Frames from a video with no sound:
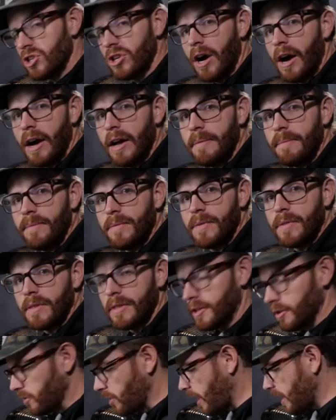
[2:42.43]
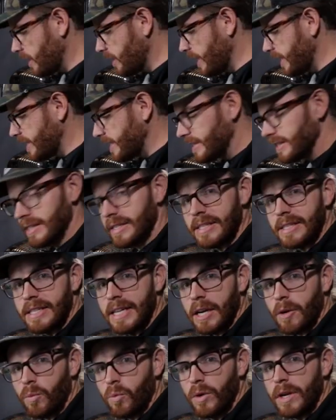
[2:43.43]
shot, they're not letting the
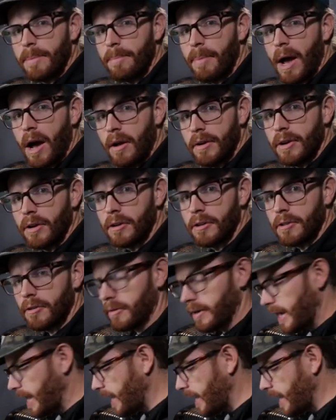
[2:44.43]
stick rebound out of their